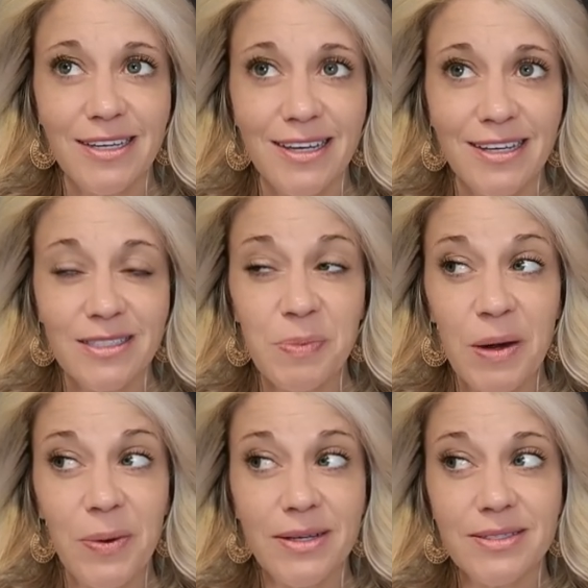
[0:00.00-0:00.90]
It's been
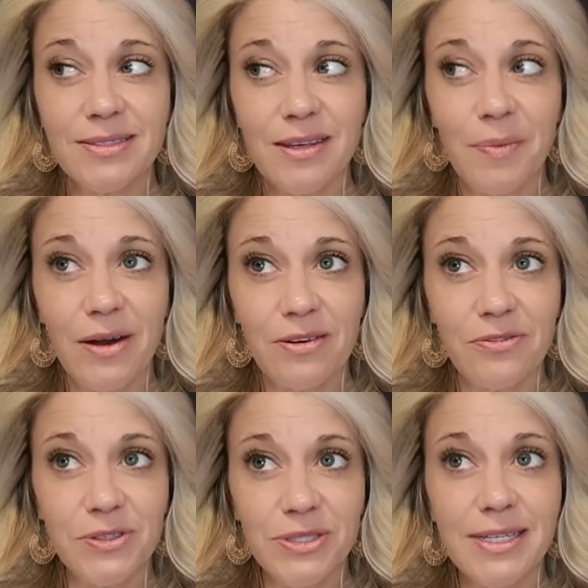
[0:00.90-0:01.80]
a while since I've been on a
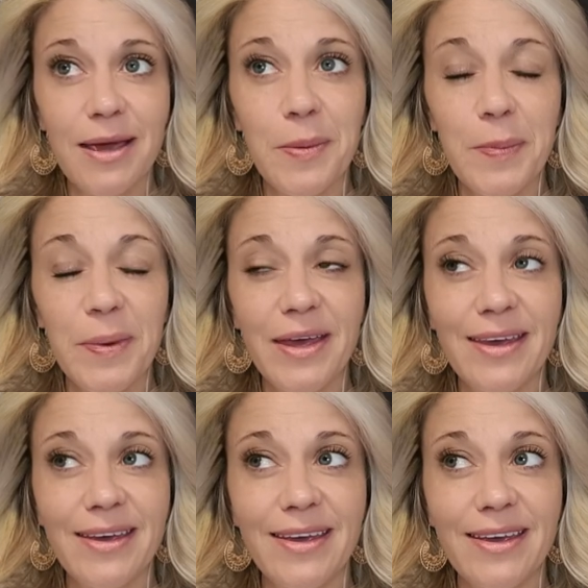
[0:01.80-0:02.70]
first date,
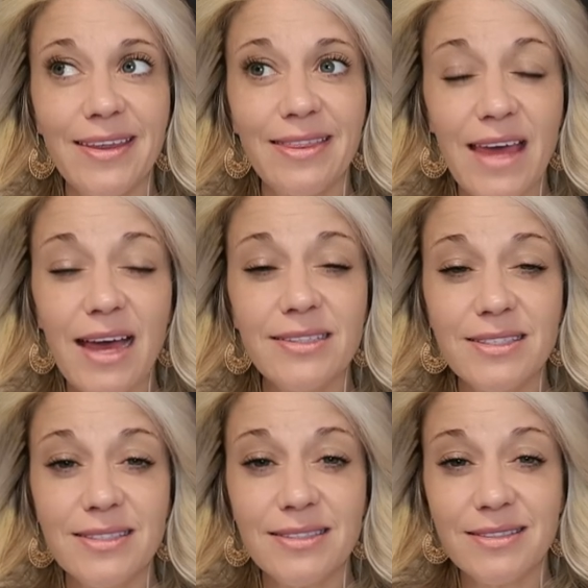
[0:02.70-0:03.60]
but
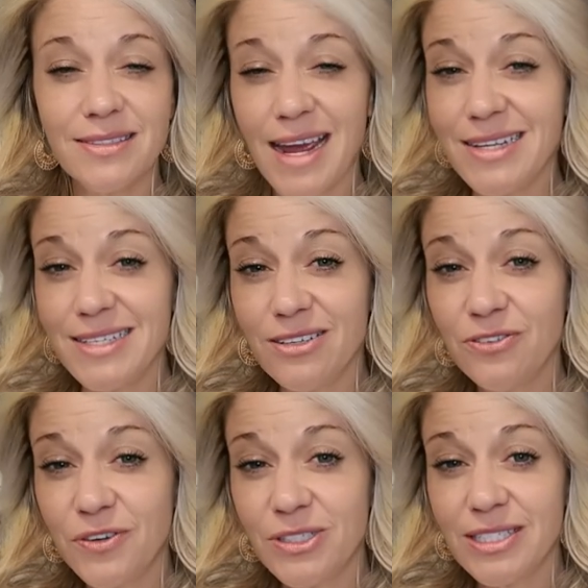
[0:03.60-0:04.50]
that's an ideal
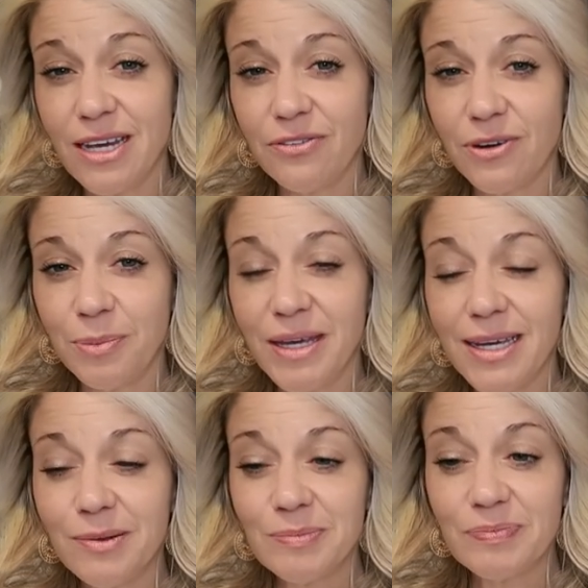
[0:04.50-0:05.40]
first date for
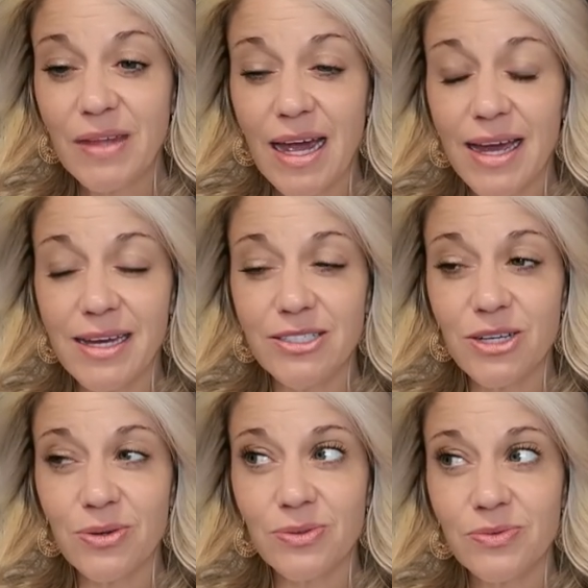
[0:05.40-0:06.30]
me. I
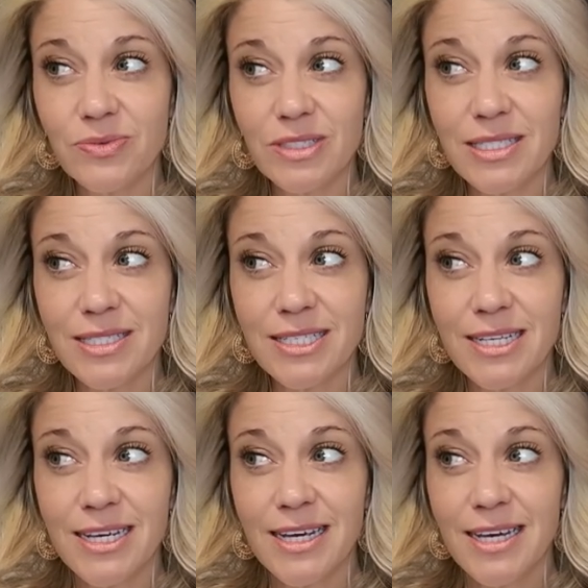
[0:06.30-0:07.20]
don't
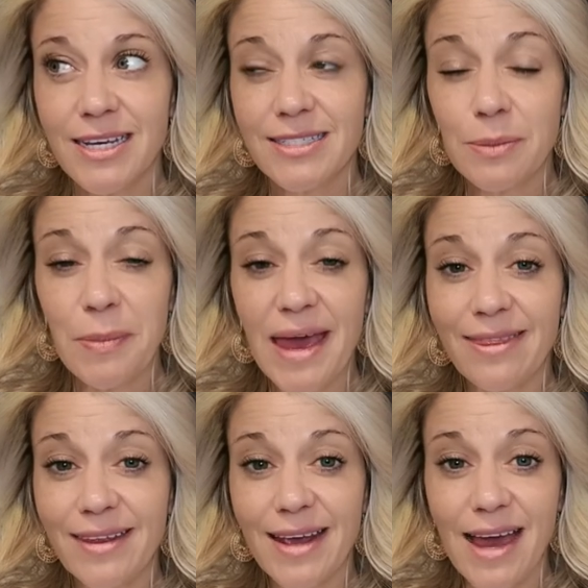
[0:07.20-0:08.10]

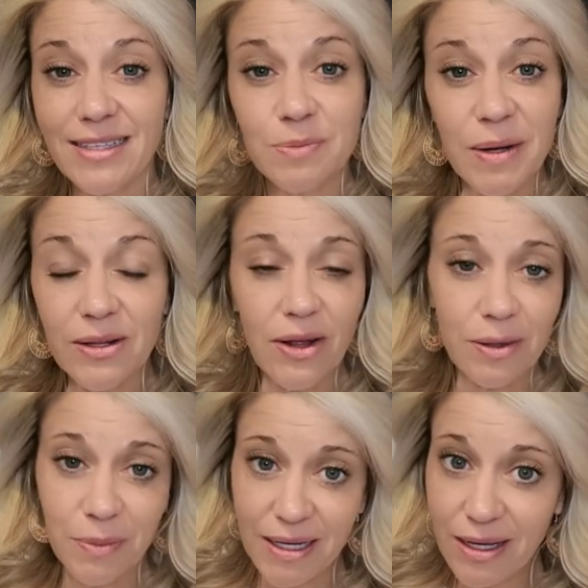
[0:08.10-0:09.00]
demand that a guy spend a lot of
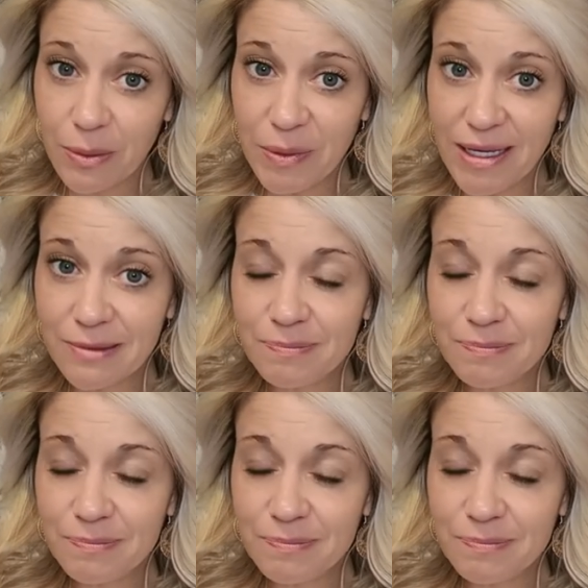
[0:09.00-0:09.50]
money on me.